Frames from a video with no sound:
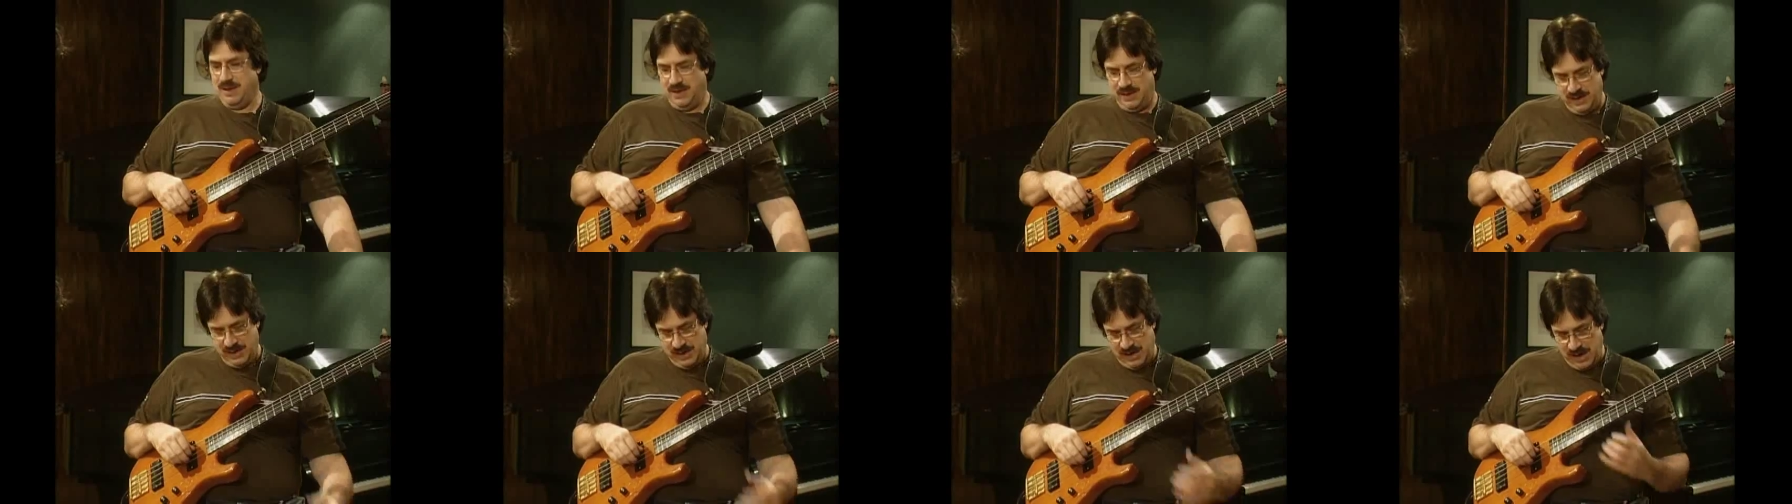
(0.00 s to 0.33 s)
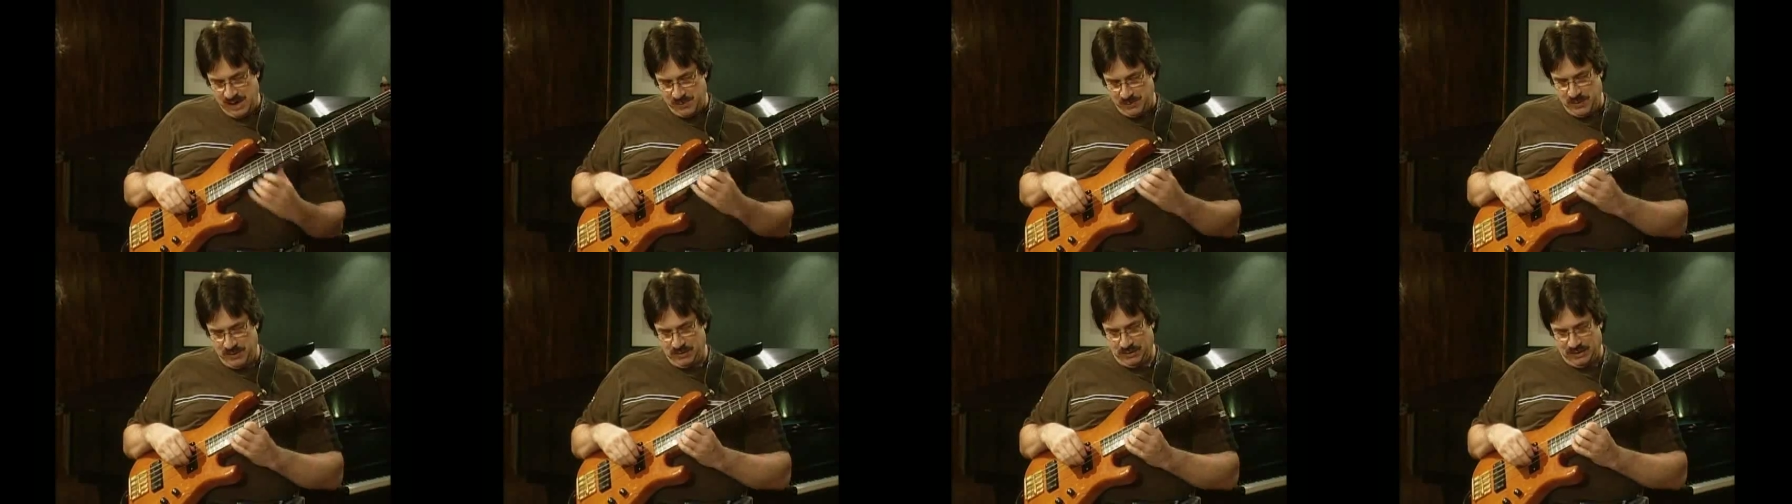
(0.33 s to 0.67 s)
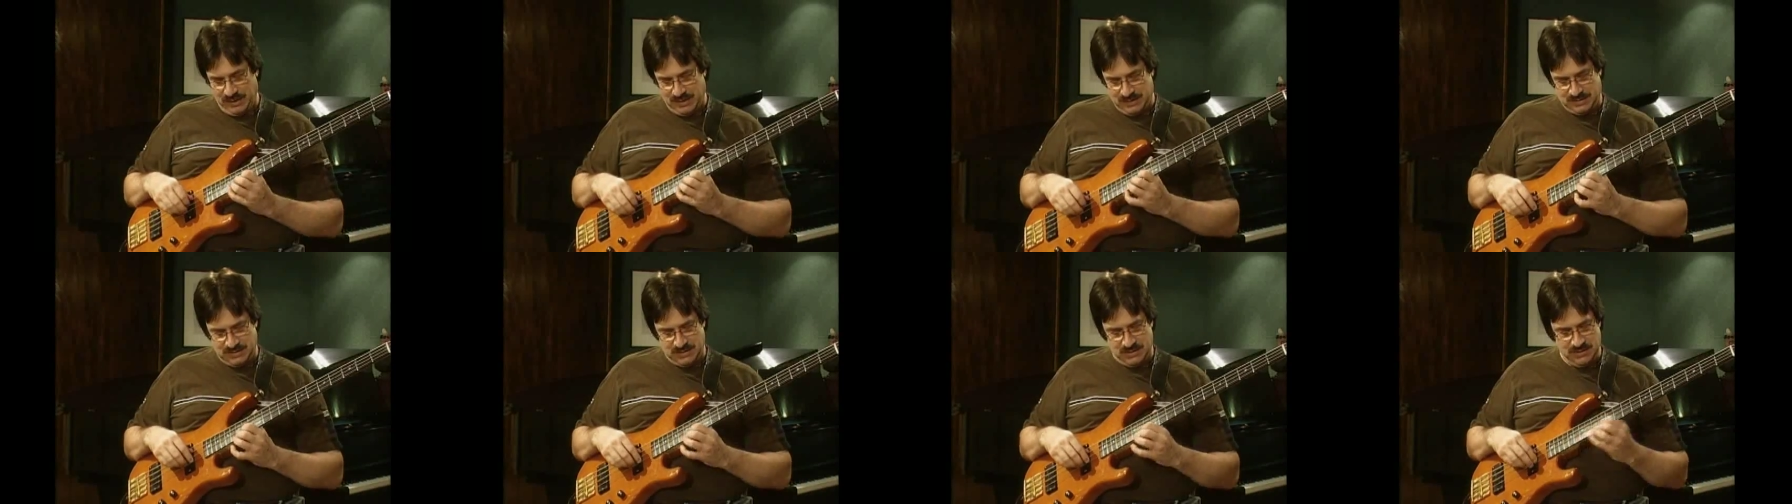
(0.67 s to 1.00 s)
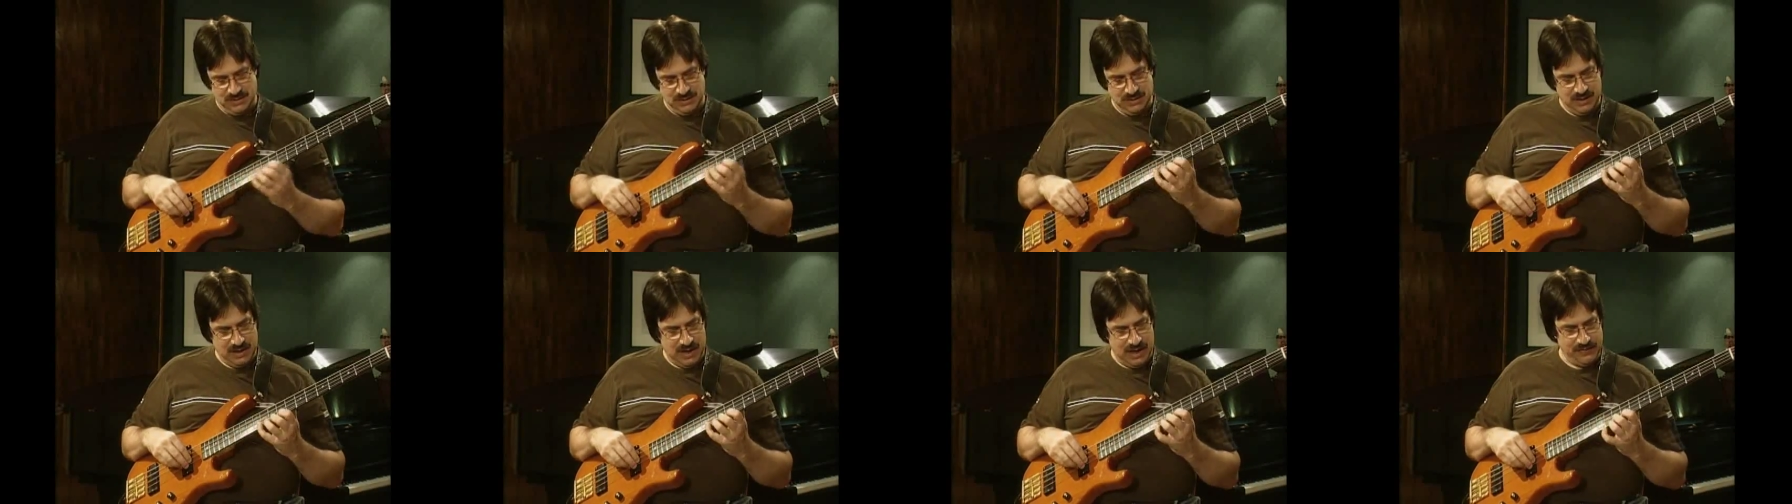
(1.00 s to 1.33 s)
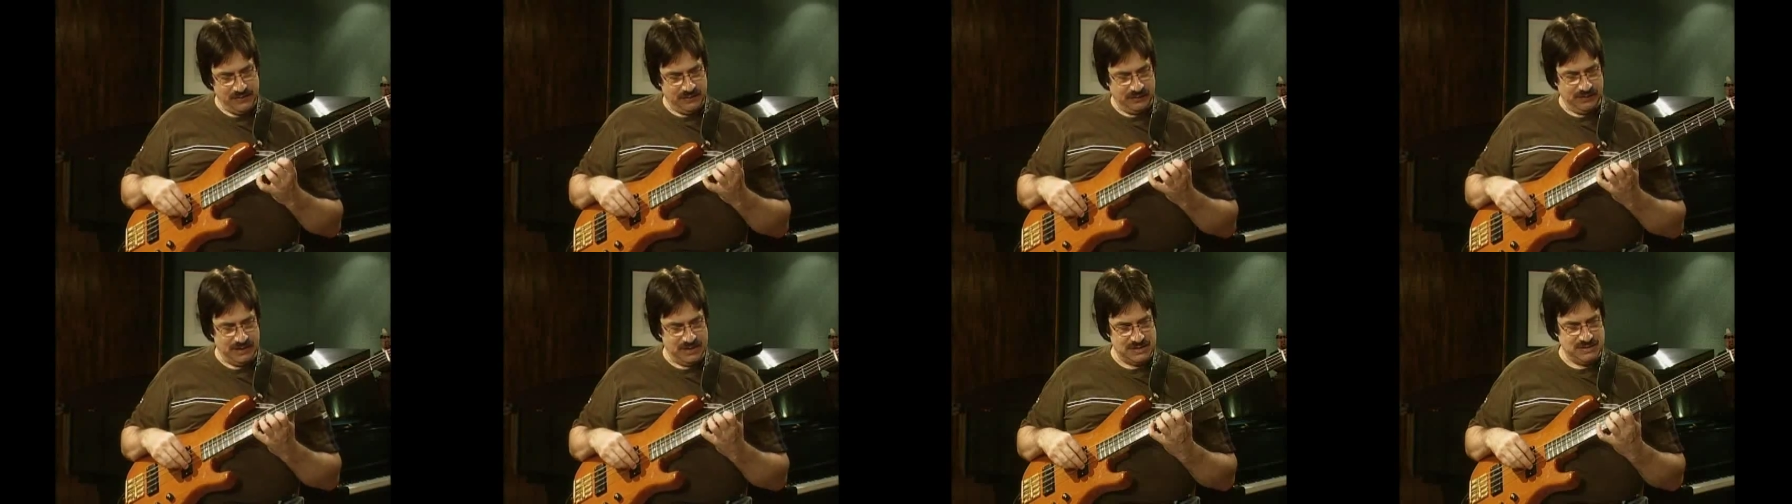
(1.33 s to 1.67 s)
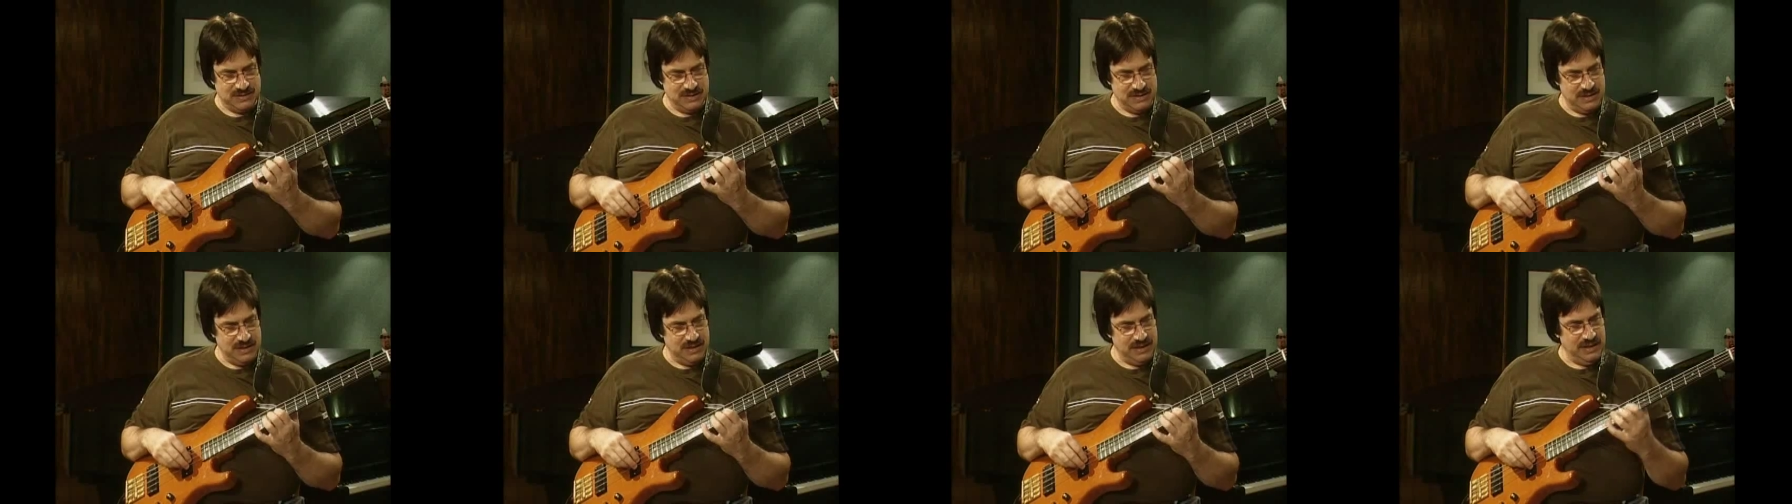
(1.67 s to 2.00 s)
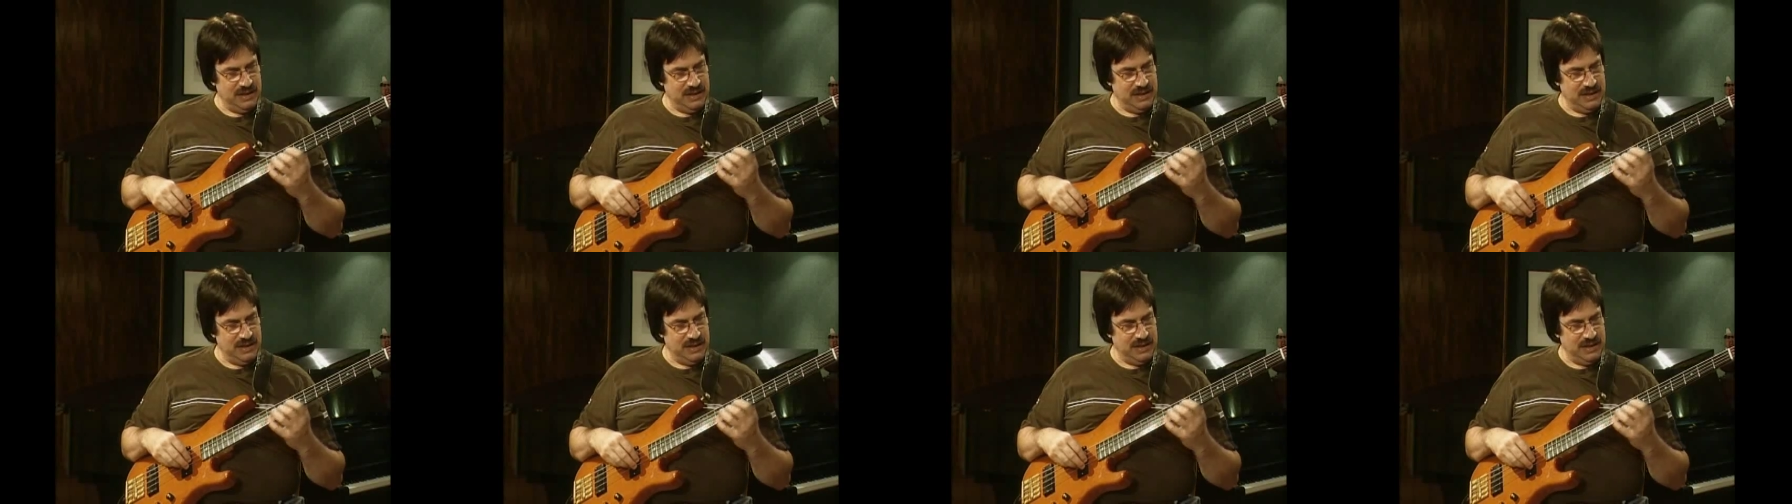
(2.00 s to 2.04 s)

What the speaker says: He gave me a lesson, and the lesson that he